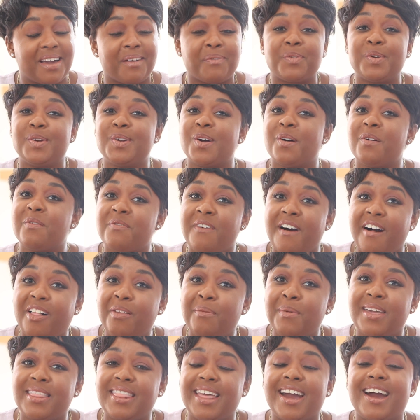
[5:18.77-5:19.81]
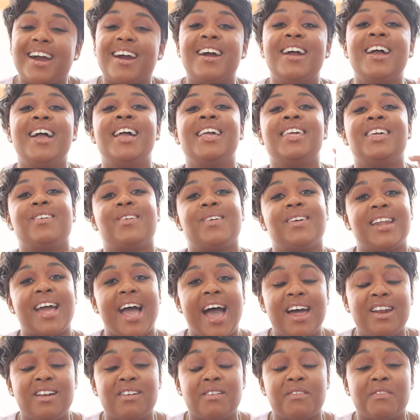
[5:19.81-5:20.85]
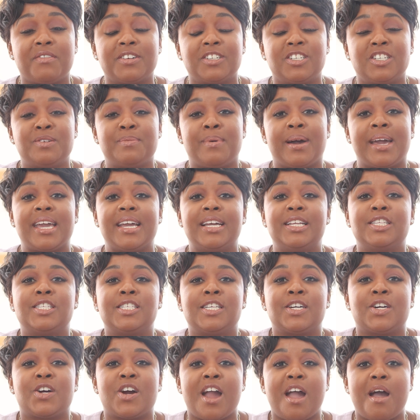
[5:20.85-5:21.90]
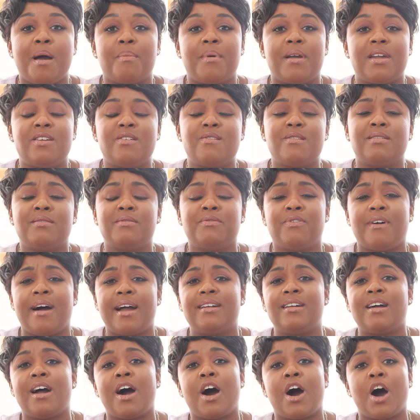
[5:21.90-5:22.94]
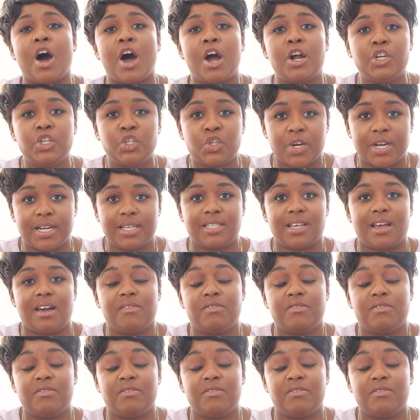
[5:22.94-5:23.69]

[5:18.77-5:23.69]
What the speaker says: If you don't follow me there, you can head on over to my Instagram and you can find hundreds